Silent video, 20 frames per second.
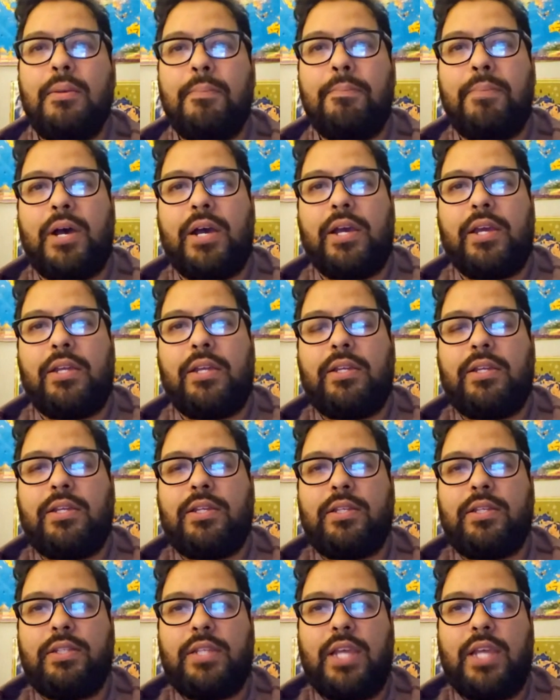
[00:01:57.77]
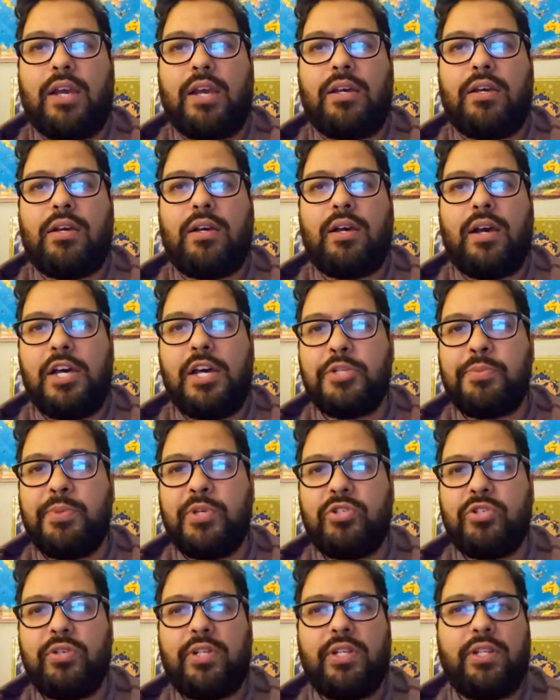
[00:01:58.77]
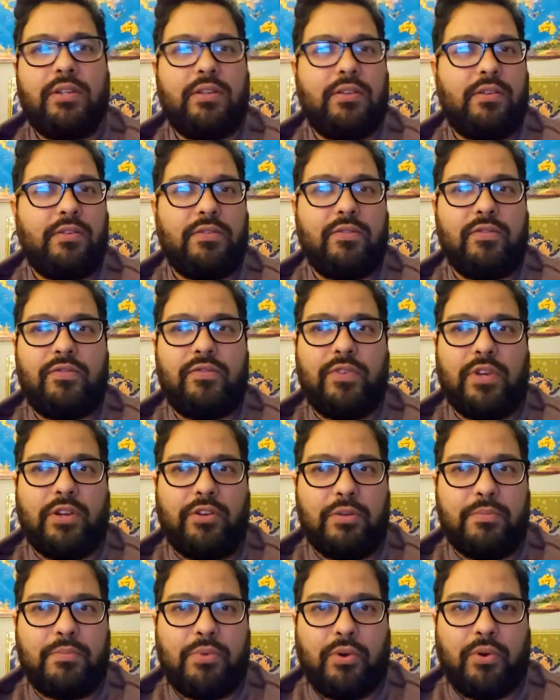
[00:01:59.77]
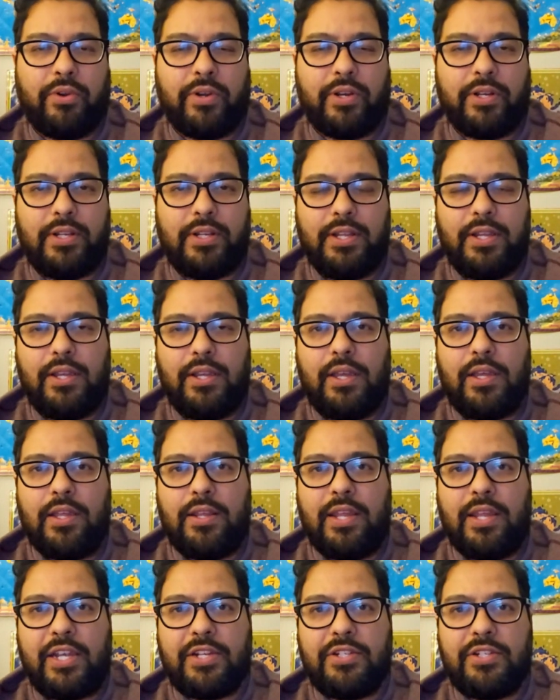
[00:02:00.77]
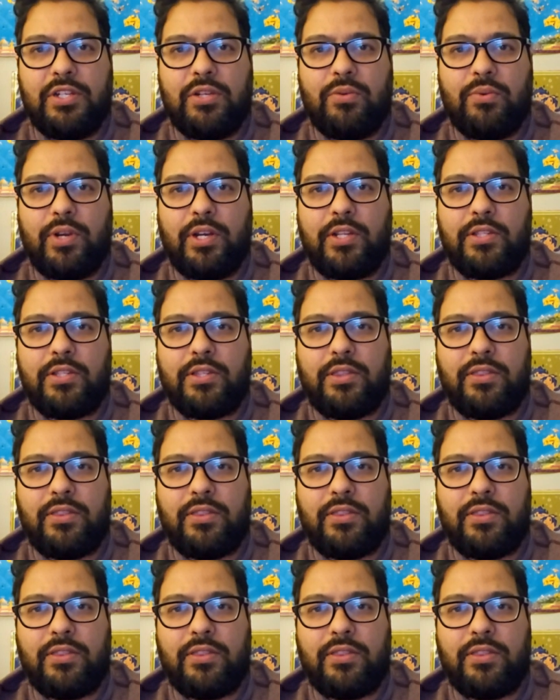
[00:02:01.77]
but yeah, husbandry, very important. Next thing you want to